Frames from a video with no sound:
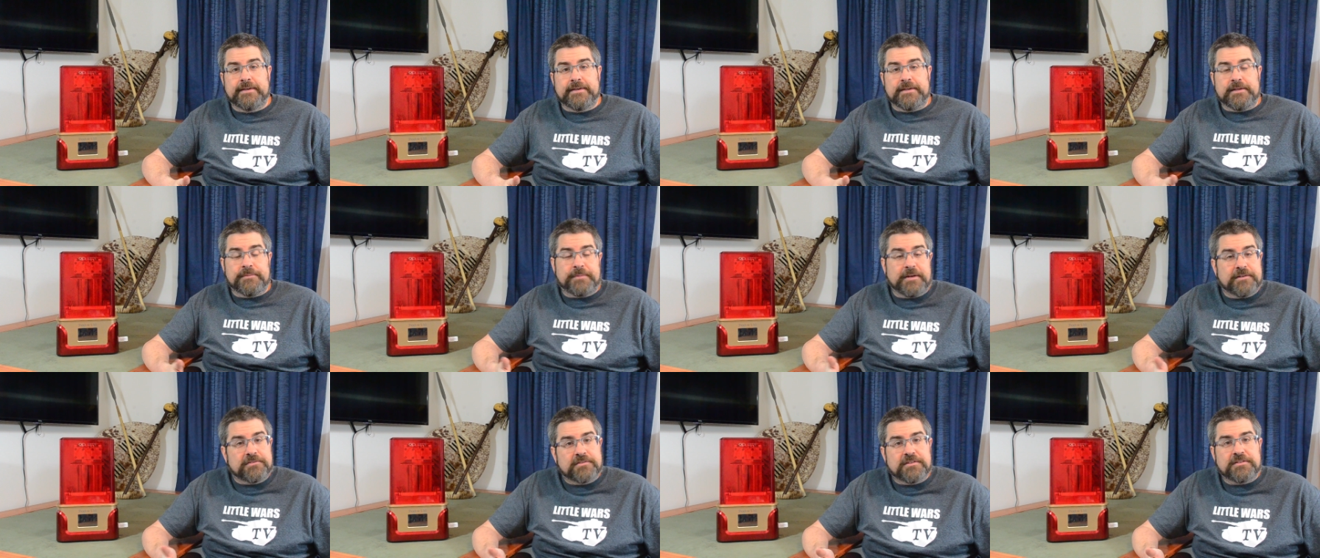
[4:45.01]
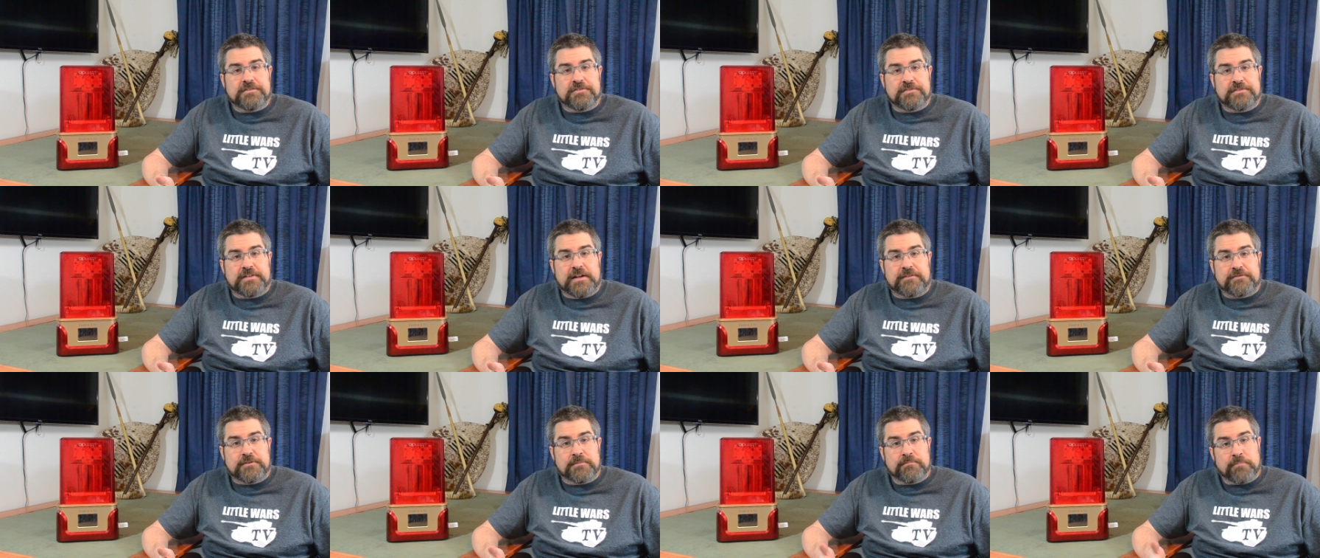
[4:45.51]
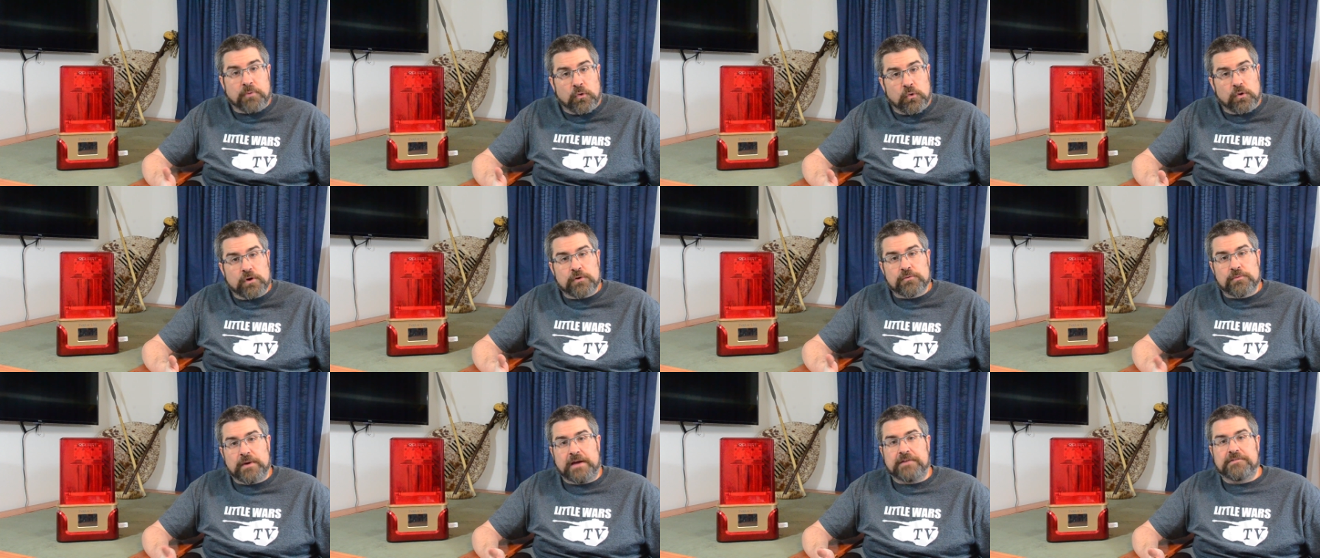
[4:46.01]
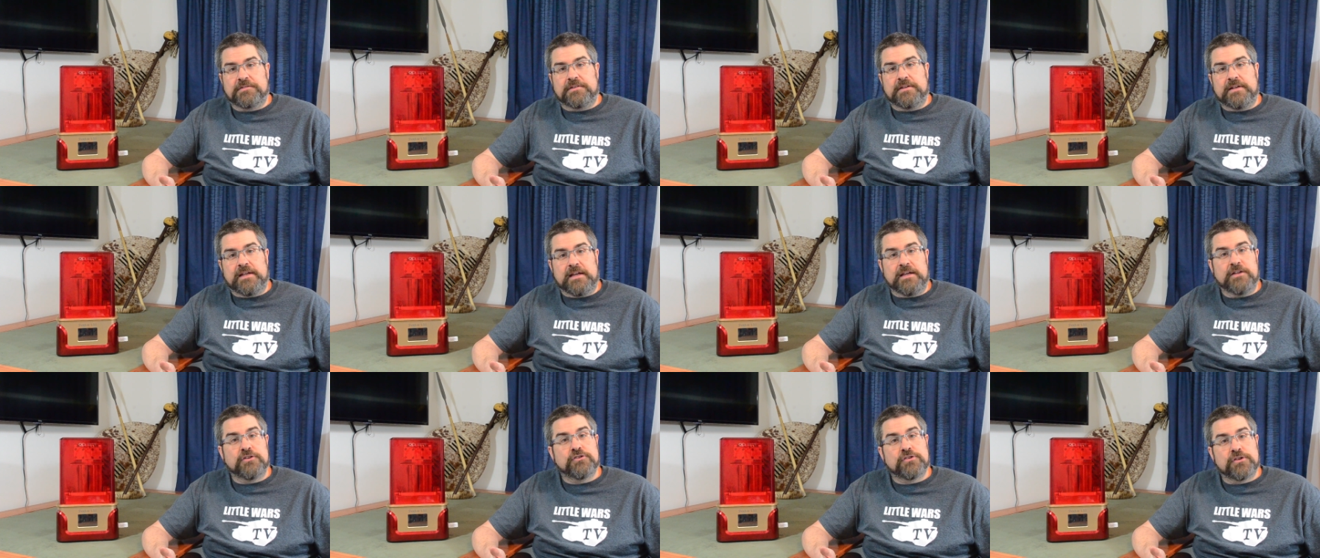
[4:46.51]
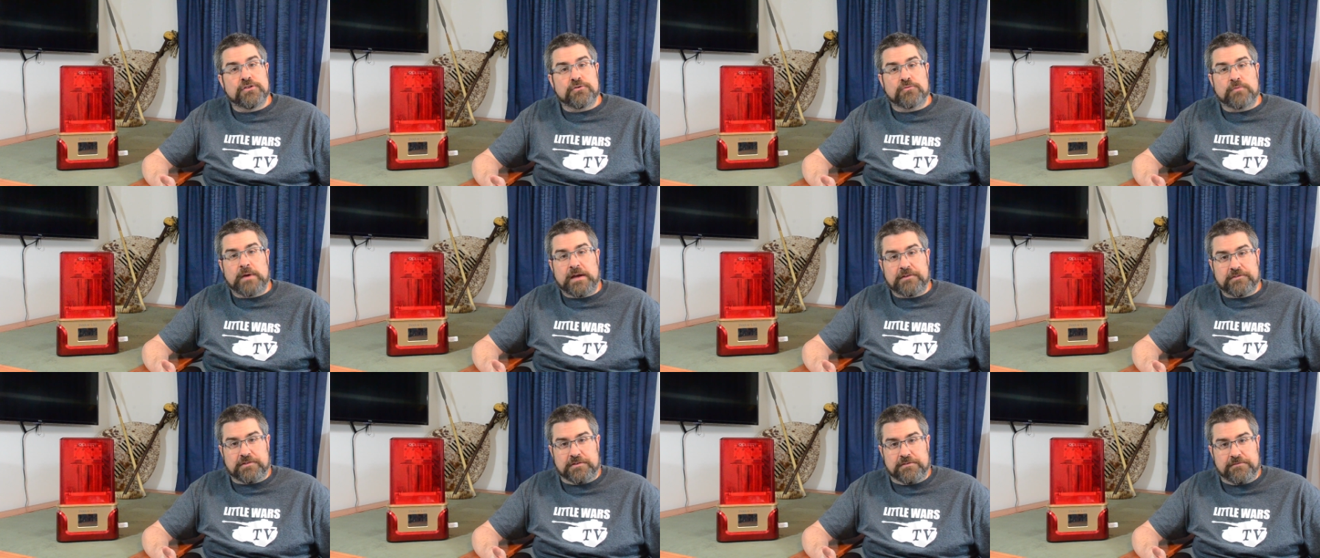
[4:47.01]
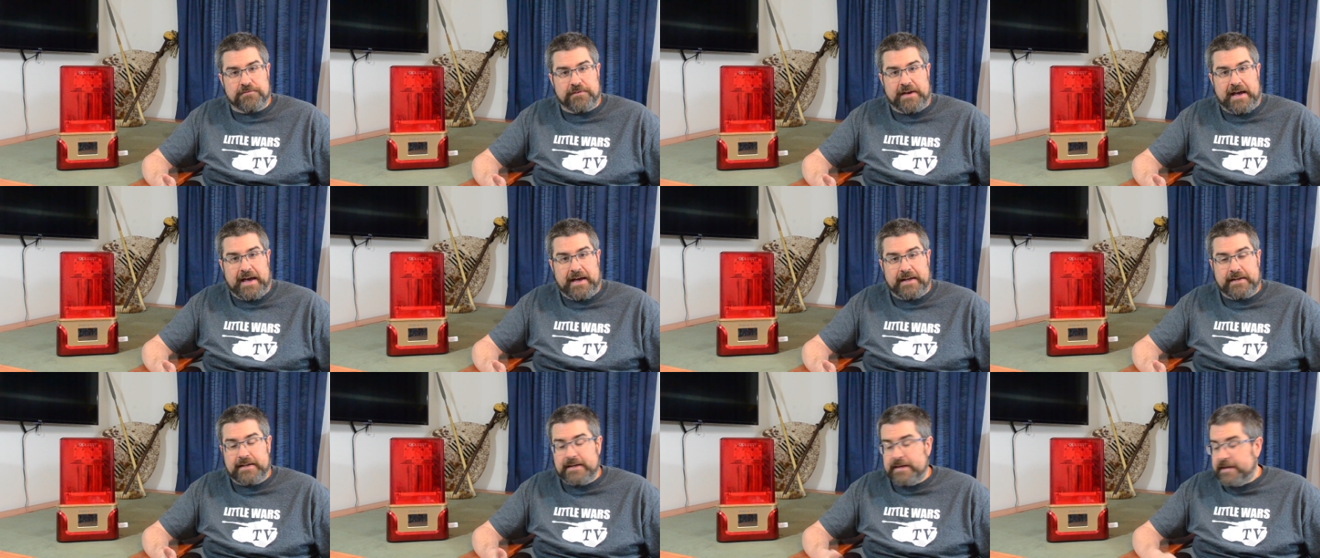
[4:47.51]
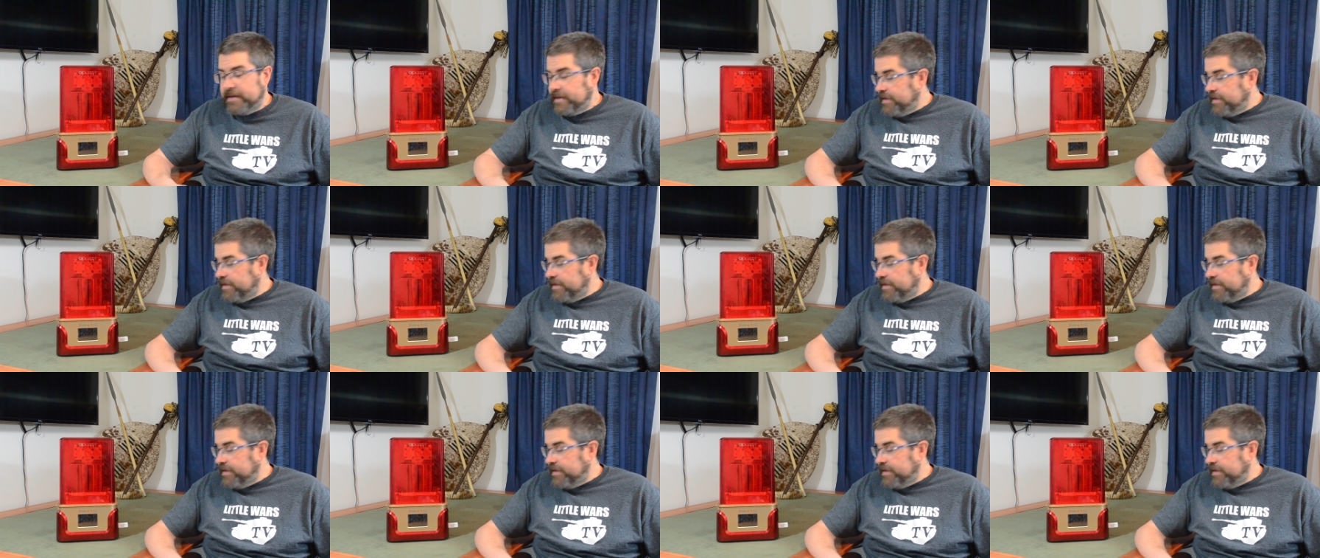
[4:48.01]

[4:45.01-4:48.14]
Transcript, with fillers: You basically just have to pour resin into the resin vat,